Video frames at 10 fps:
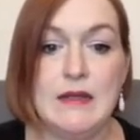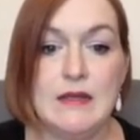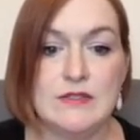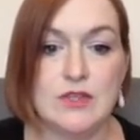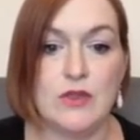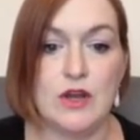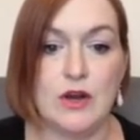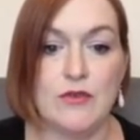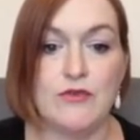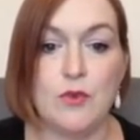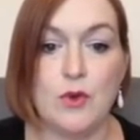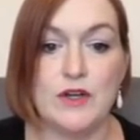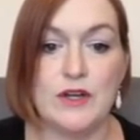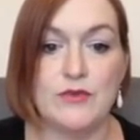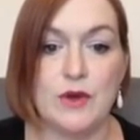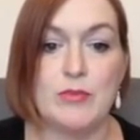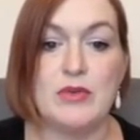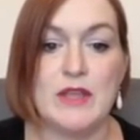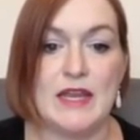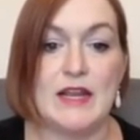So there are four different
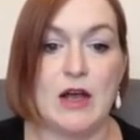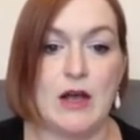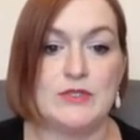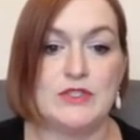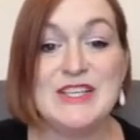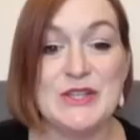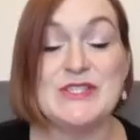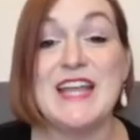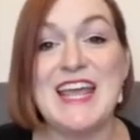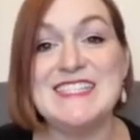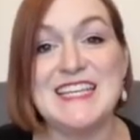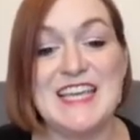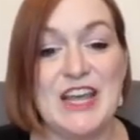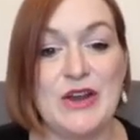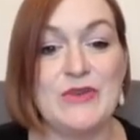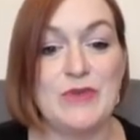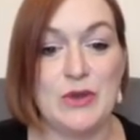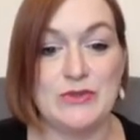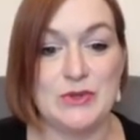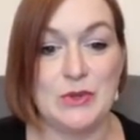plating options. There's an 18 karat
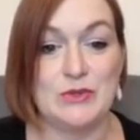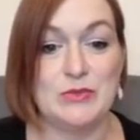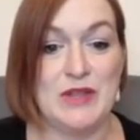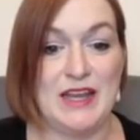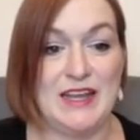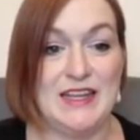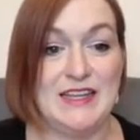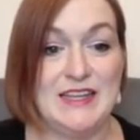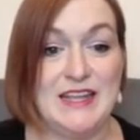rose gold plated.